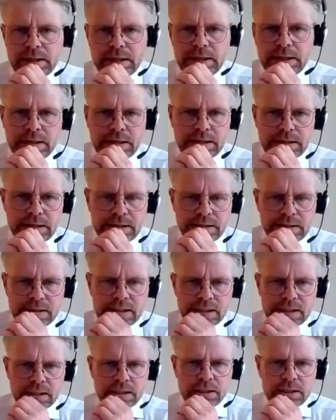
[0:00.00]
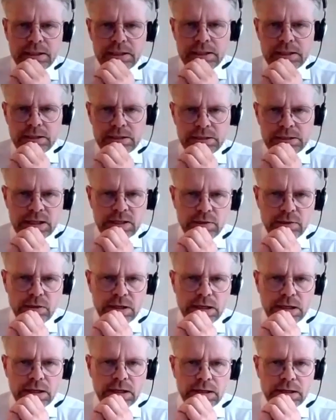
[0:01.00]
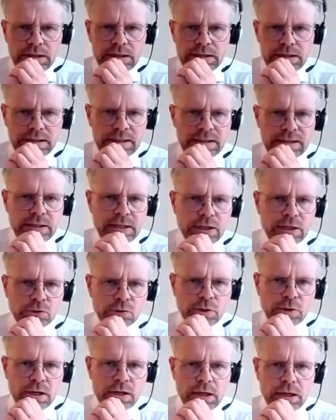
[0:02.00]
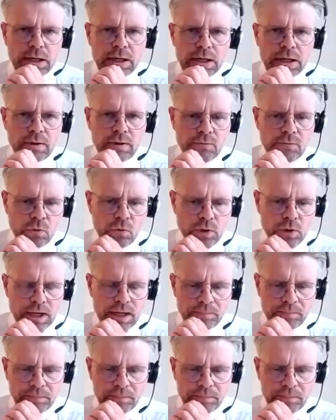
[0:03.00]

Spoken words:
the general international fora.